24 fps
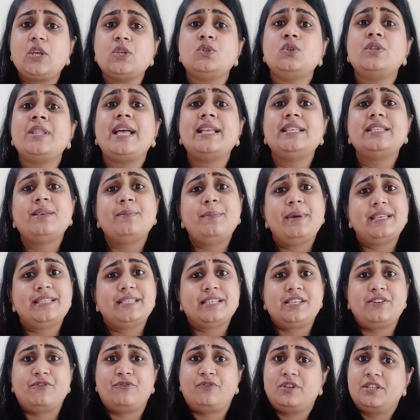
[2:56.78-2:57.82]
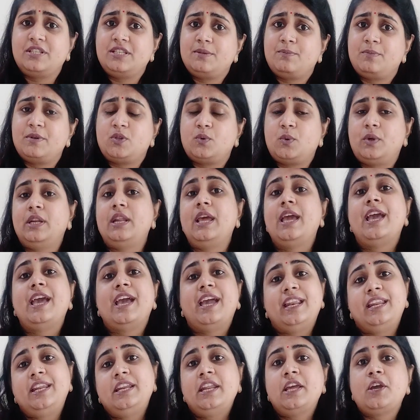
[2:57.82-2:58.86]
So that's the basic difference between
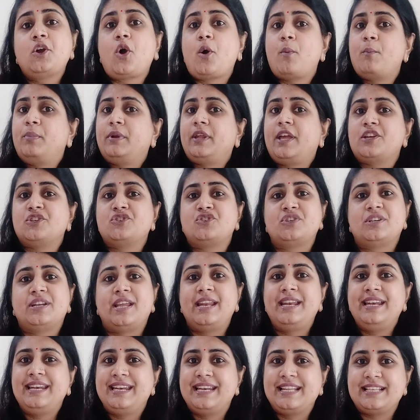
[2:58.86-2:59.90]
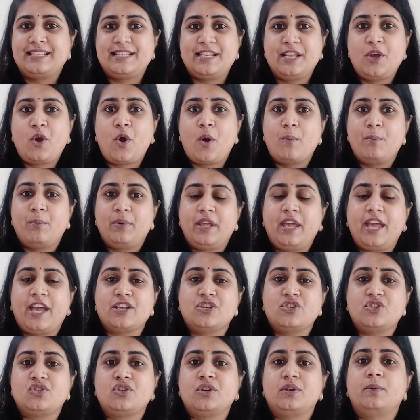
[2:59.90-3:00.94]
reading comprehension and listening
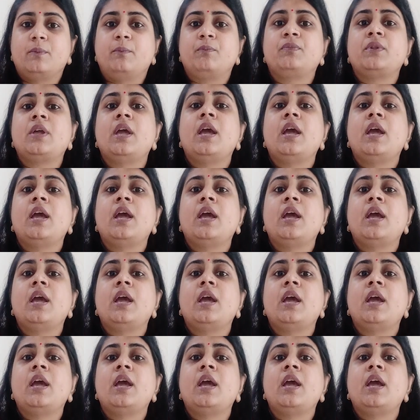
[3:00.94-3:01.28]
comprehension.